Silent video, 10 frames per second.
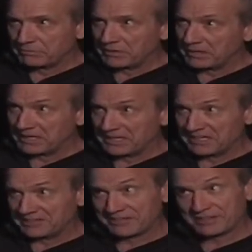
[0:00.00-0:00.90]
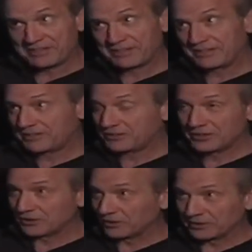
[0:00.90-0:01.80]
but
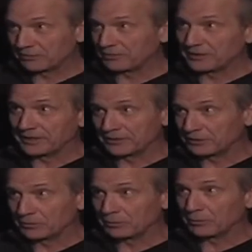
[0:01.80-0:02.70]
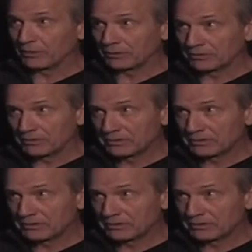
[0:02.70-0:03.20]
she's looking for the exit with Bert.